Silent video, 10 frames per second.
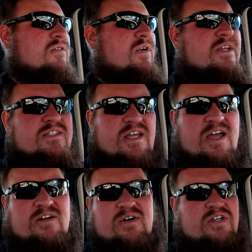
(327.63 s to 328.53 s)
I'm
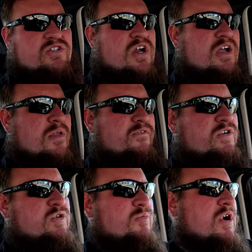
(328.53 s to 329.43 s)
not for
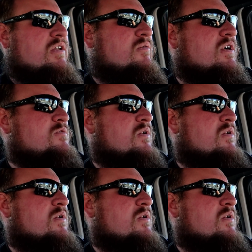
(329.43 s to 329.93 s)
sure what brand it was,